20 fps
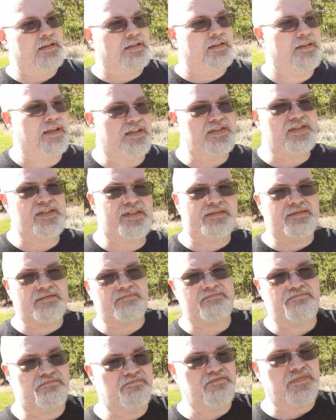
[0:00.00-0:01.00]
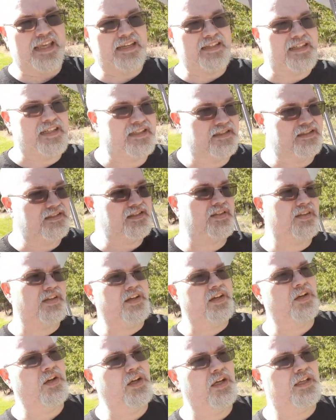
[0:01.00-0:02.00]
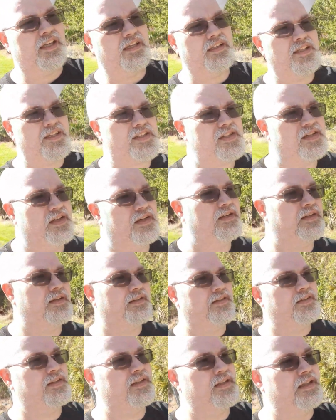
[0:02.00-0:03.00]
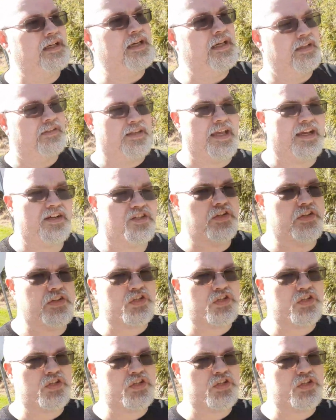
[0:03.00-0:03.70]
they they didn't uh, kill us. They actually